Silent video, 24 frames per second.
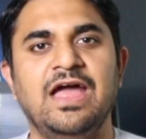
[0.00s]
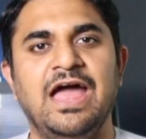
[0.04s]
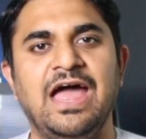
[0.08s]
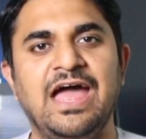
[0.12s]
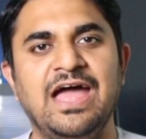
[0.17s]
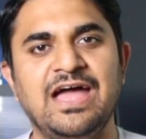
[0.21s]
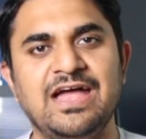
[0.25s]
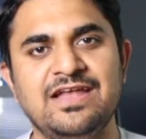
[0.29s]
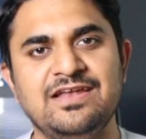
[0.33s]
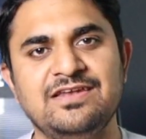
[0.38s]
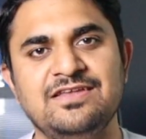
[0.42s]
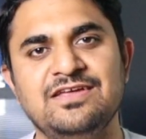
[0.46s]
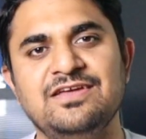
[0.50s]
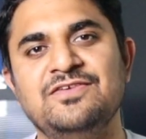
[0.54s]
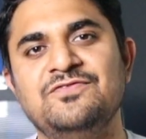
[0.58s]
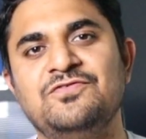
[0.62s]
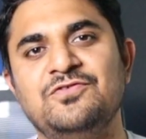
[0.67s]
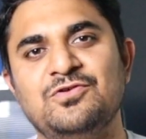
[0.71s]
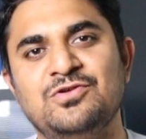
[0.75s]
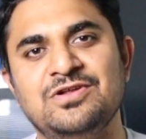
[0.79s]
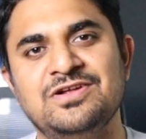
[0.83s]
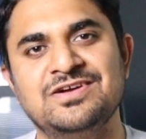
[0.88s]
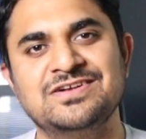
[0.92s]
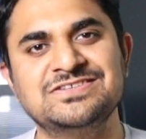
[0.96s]
And if
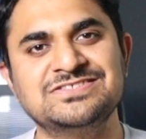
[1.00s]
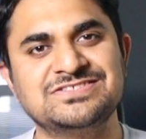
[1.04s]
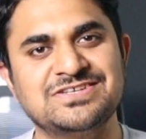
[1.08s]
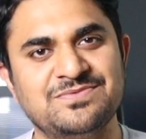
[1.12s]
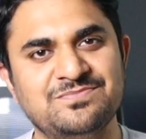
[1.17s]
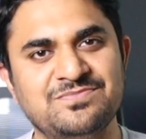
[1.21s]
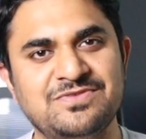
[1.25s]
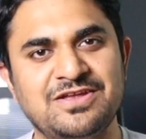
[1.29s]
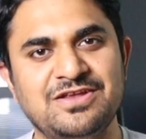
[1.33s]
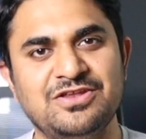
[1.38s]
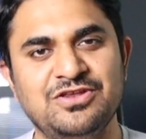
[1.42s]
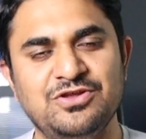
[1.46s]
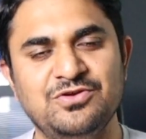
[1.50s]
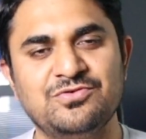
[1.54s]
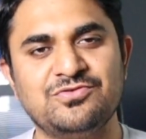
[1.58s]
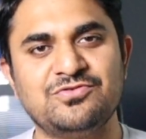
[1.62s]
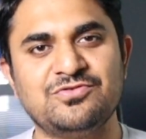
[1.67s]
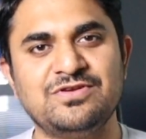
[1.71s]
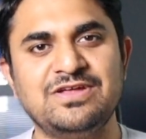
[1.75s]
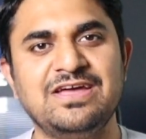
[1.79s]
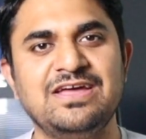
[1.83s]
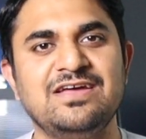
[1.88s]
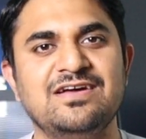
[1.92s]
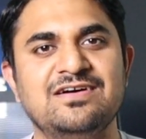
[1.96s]
you learned something new
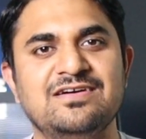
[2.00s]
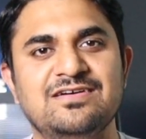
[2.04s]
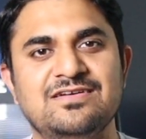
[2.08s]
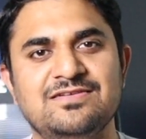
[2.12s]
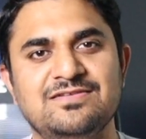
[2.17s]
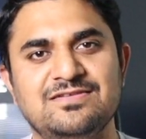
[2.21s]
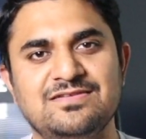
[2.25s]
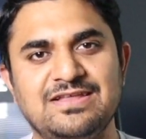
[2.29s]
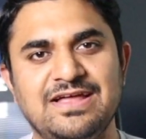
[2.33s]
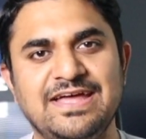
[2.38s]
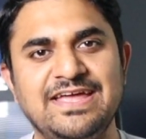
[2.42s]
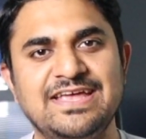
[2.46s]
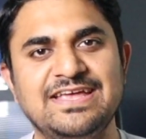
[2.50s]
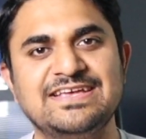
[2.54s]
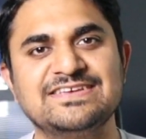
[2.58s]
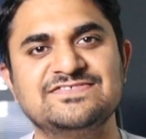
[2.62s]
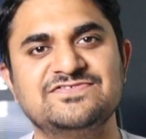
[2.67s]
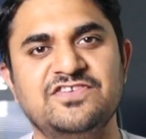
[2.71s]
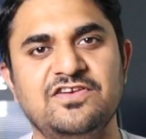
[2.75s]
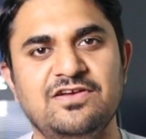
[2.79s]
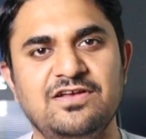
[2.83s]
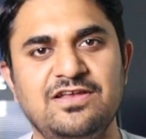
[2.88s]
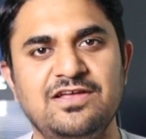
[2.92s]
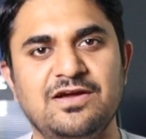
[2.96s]
today, a like
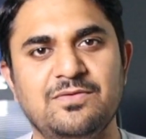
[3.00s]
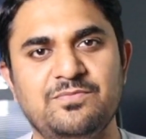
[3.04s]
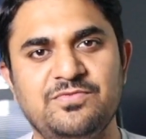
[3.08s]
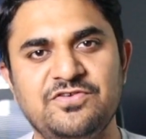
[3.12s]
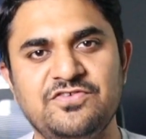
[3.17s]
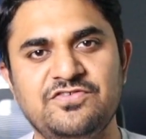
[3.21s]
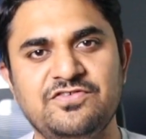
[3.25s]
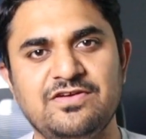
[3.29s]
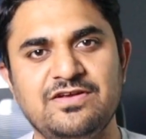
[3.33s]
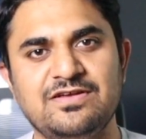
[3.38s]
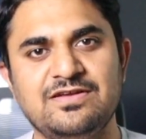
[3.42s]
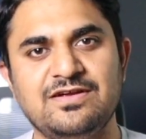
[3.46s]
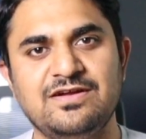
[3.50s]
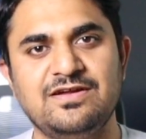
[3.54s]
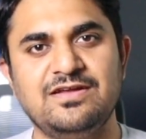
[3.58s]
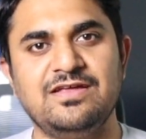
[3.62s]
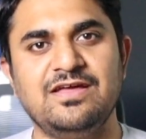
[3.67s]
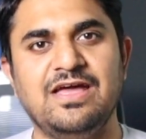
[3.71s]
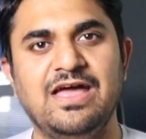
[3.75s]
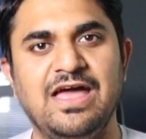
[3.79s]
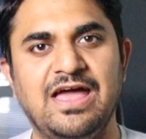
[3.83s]
is really appreciated.